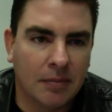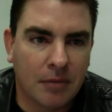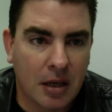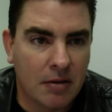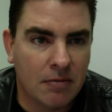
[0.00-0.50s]

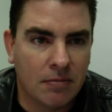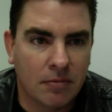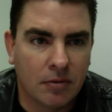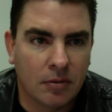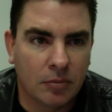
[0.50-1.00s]
They
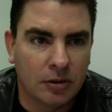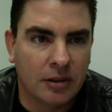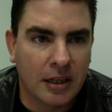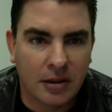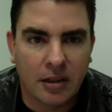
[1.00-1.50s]

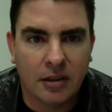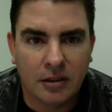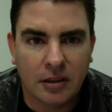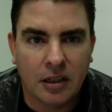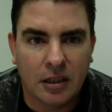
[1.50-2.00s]
retained
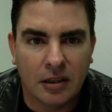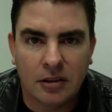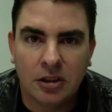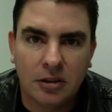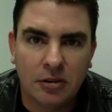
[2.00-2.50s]
their
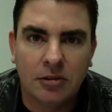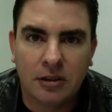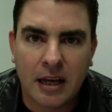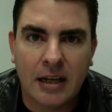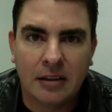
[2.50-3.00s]
G2
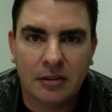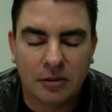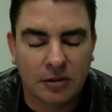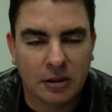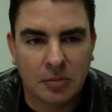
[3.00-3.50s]
status, so
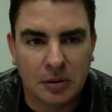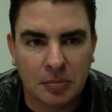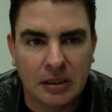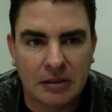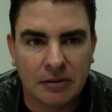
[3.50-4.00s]
it's going to be a
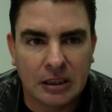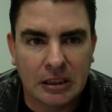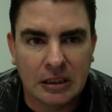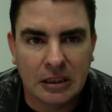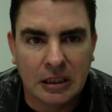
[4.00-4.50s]
big
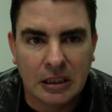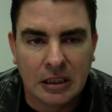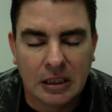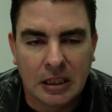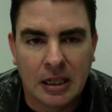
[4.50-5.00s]
event.
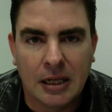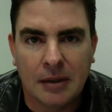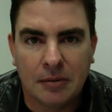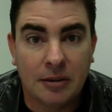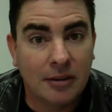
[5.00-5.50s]

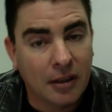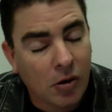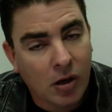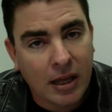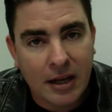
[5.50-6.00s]
It's in
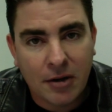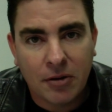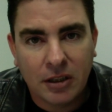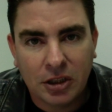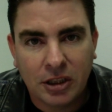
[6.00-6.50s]
Orlando
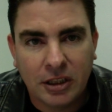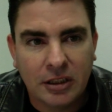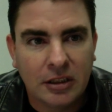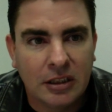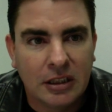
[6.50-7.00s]
this year.